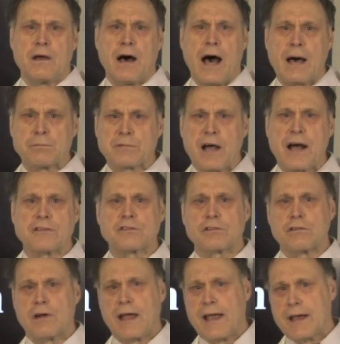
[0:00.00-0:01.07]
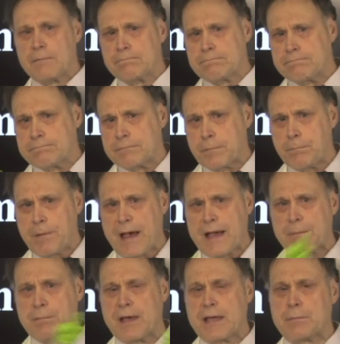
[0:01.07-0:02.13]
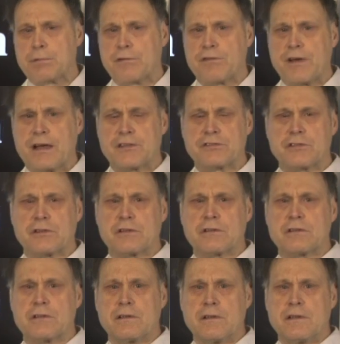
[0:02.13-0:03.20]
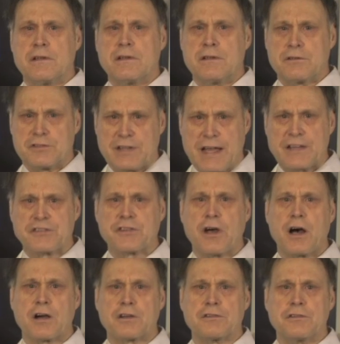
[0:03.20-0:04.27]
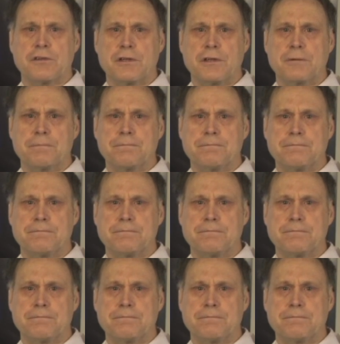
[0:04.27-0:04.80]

I'm Dr. Graham, the back pain professor. It's nice talking to you.